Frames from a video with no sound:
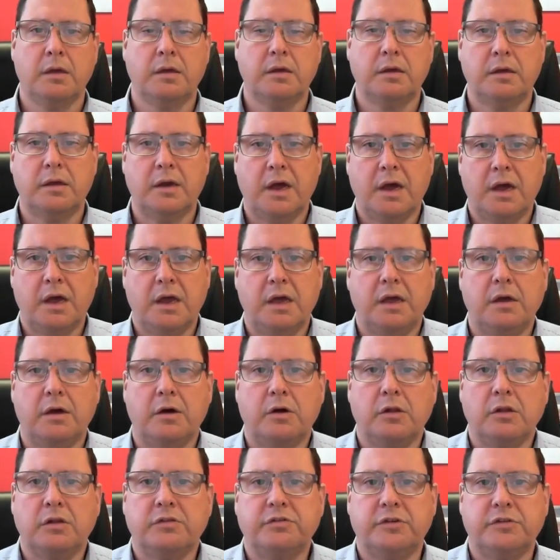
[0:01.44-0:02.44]
G'day,
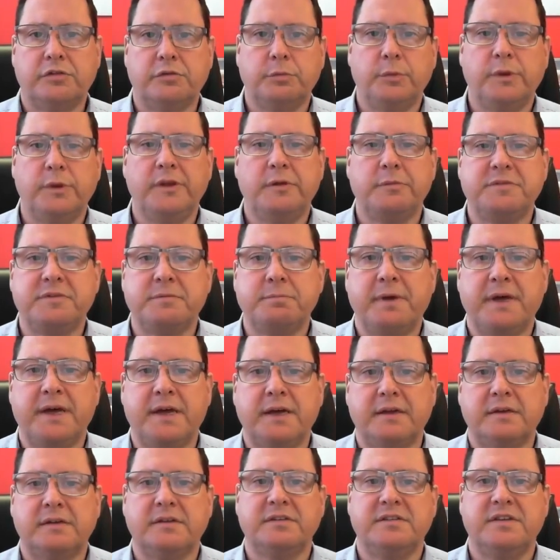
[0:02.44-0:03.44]
Oliver from Williamson
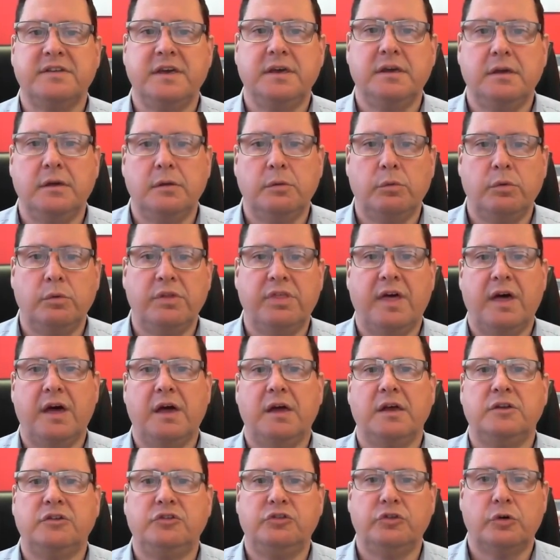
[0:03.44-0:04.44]
Partners here with
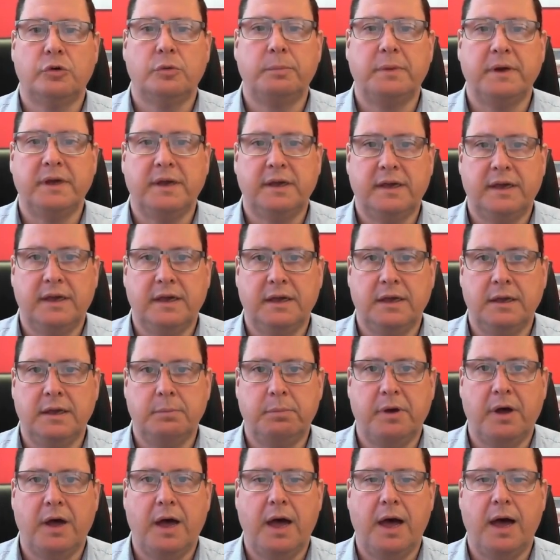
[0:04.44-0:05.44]
a
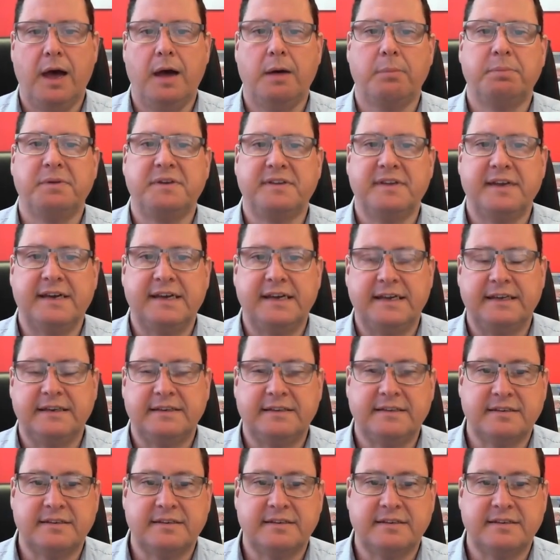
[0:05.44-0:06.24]
JobKeeper update.